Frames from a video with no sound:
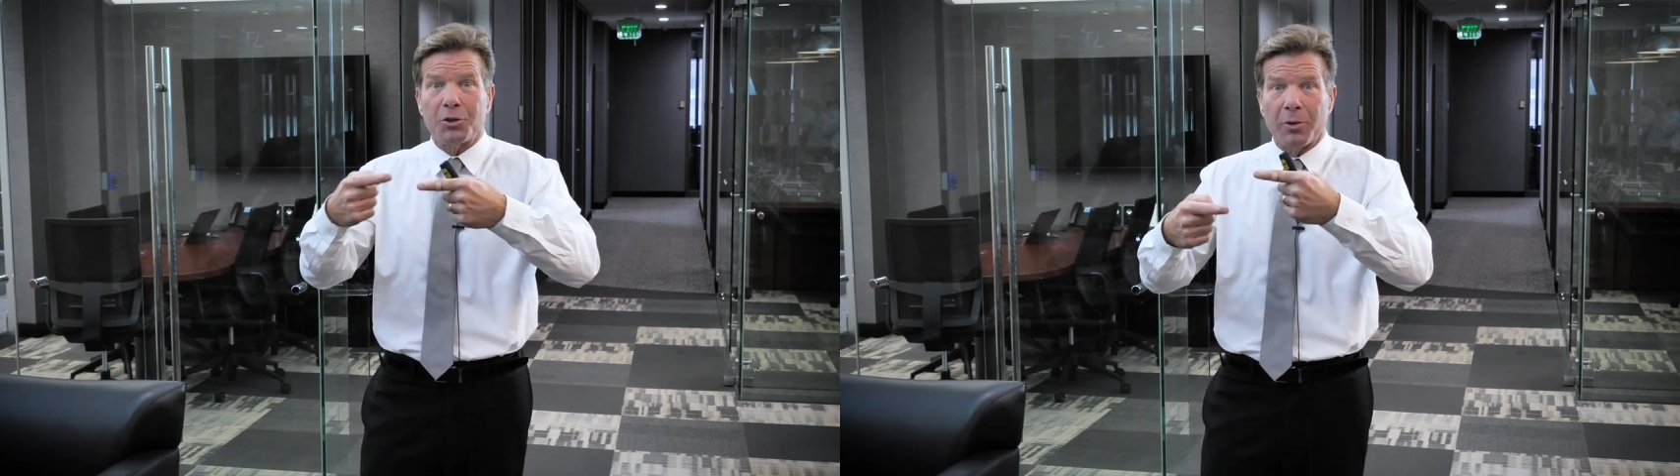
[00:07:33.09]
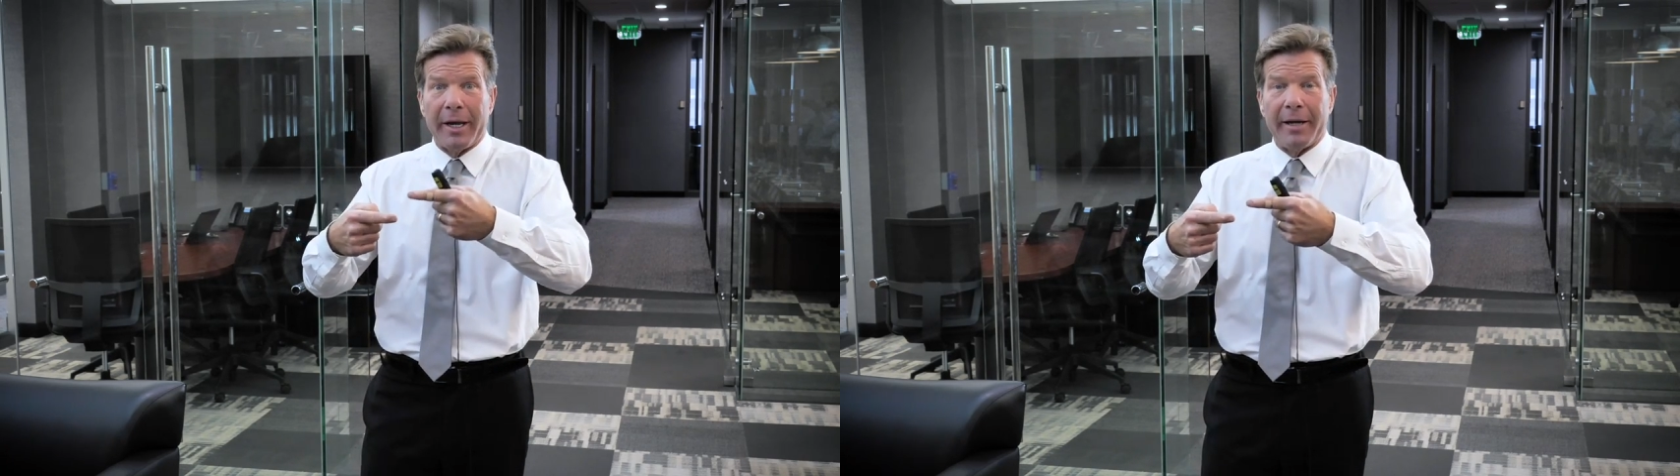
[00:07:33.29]

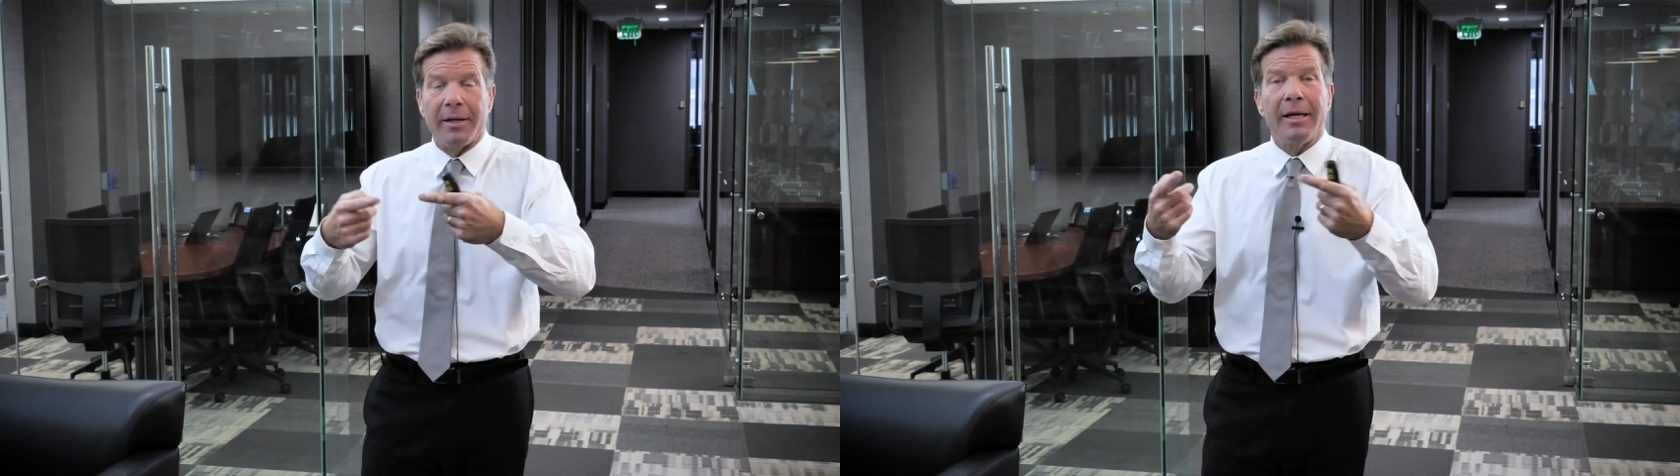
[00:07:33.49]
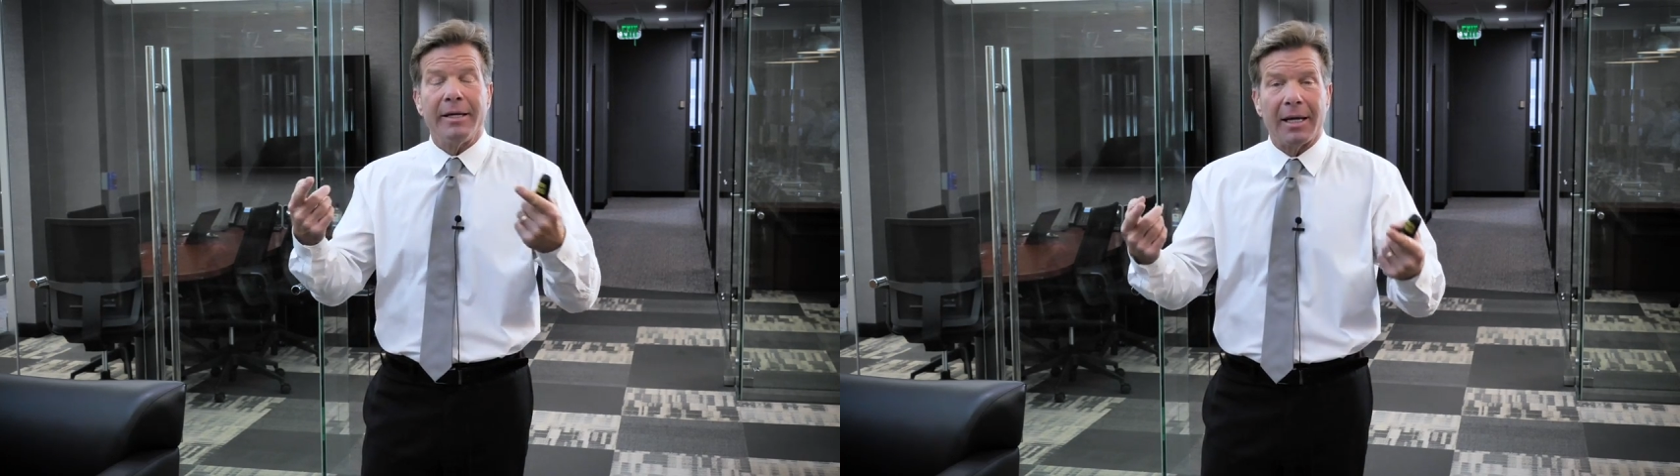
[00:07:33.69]

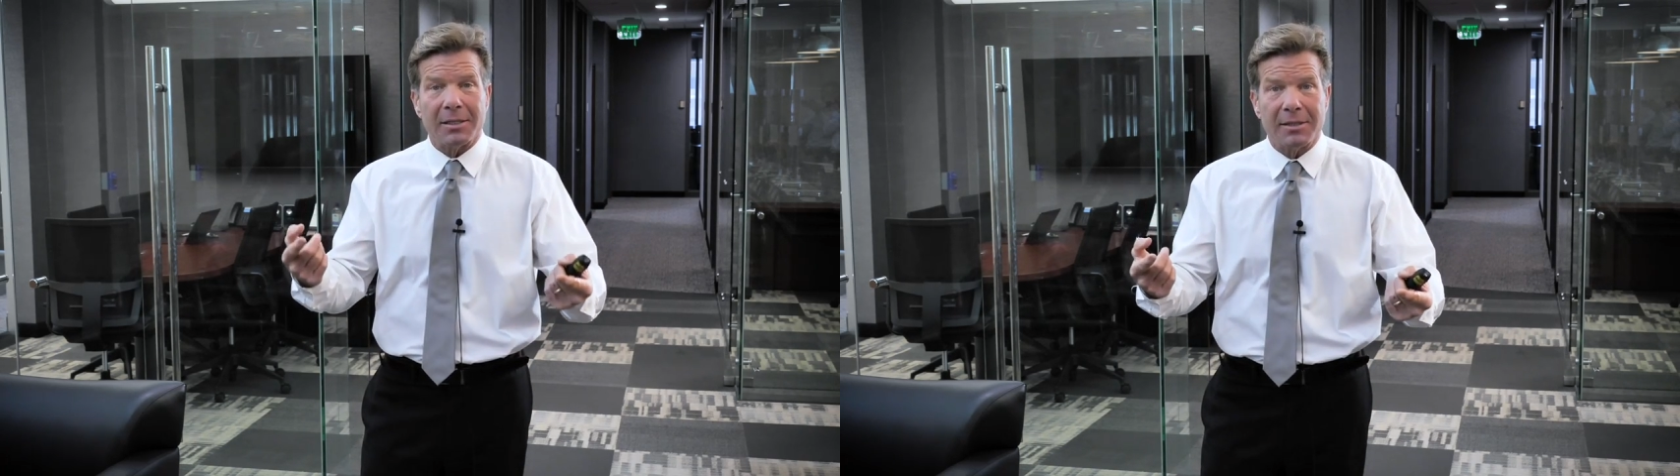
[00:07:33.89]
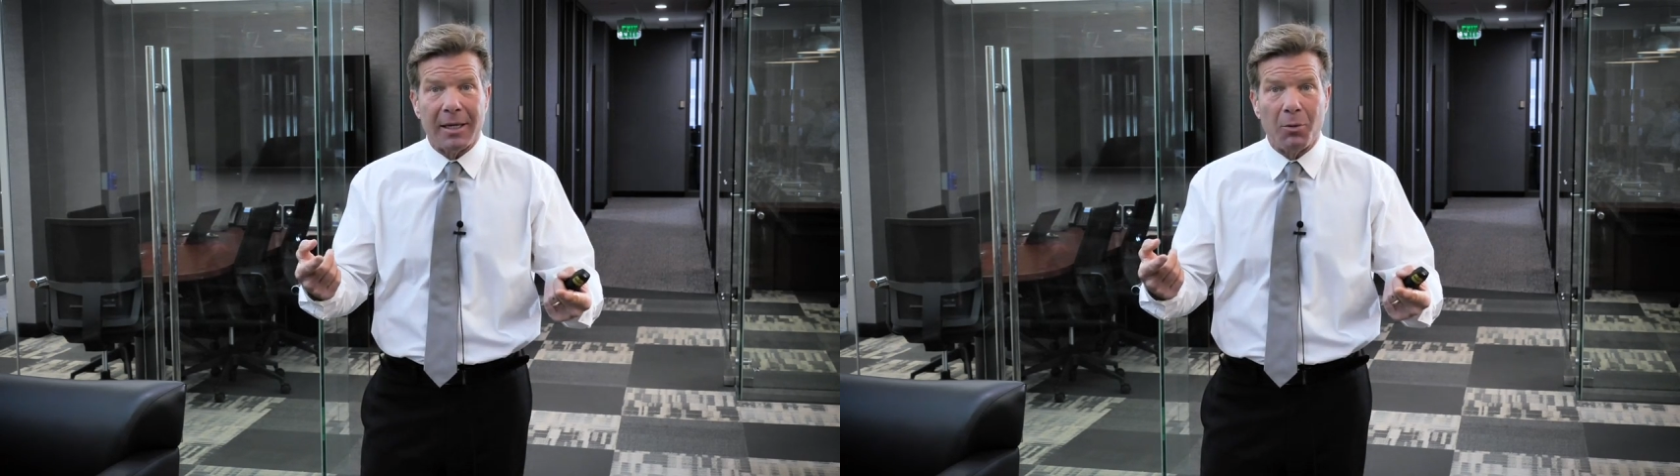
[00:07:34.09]
trade?
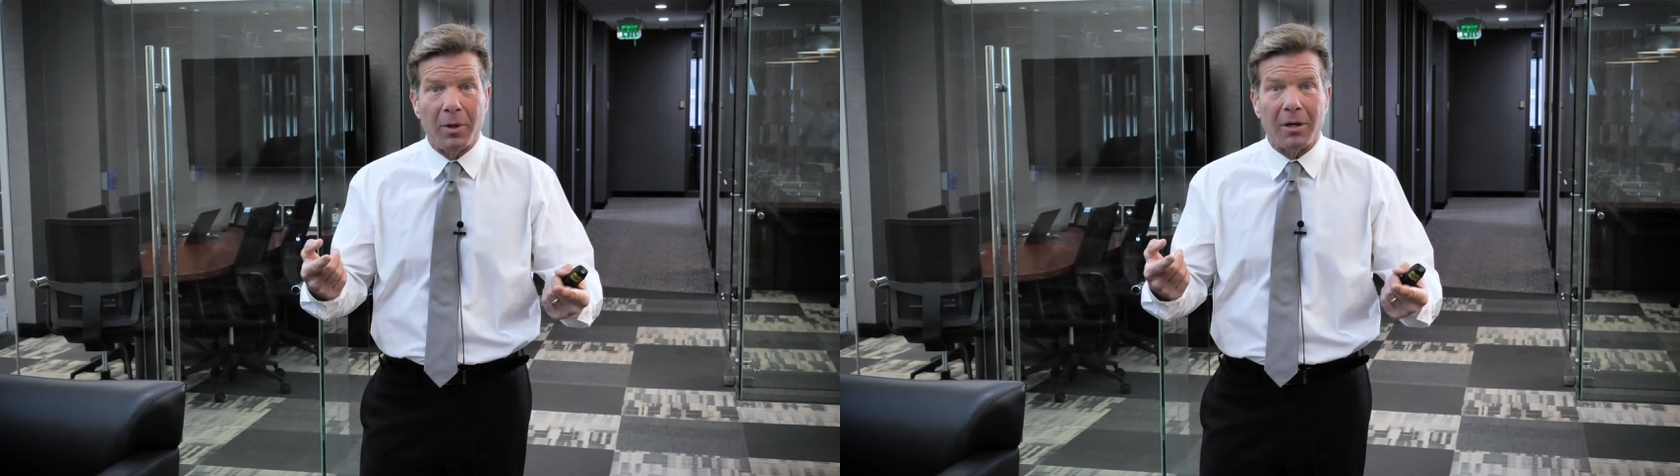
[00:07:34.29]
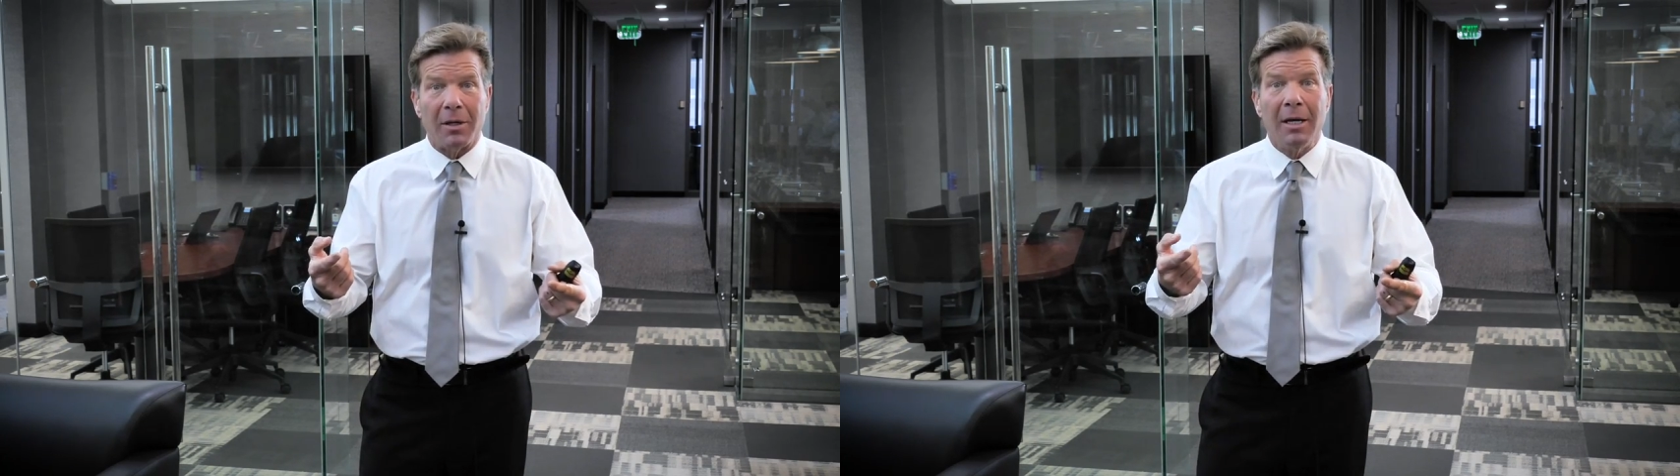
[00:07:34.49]
Yes, they
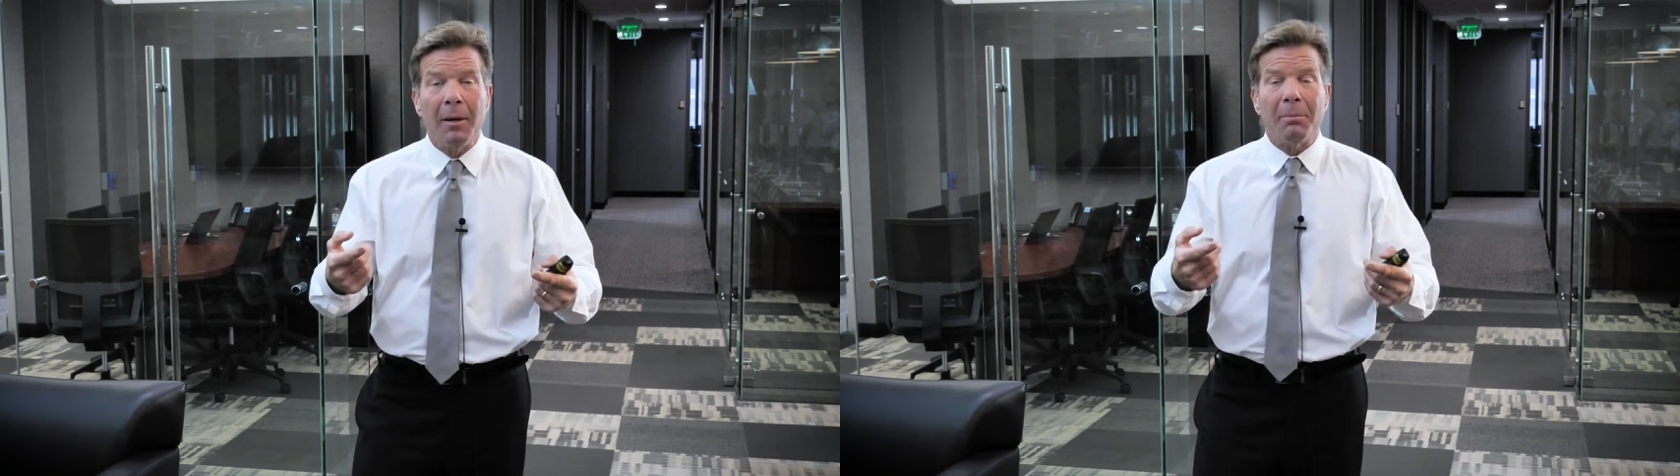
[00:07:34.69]
will.